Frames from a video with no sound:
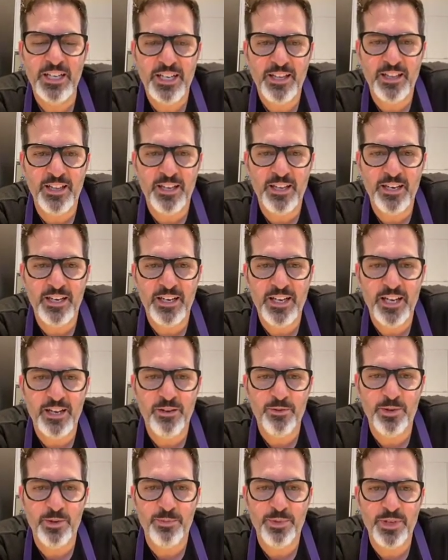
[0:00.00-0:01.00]
And then I
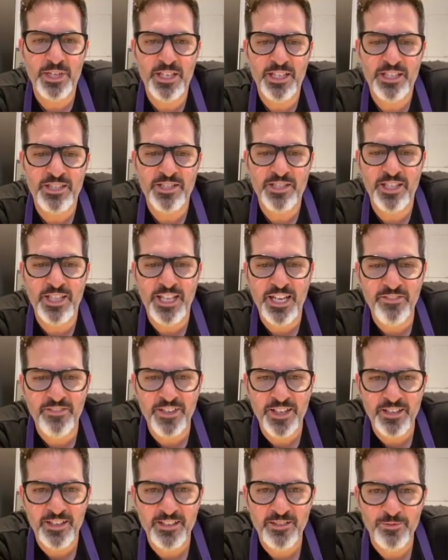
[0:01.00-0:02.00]
will put it into the
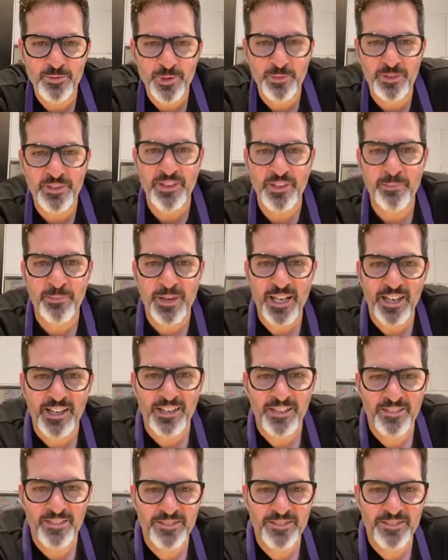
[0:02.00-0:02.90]
oven. We'll be right back.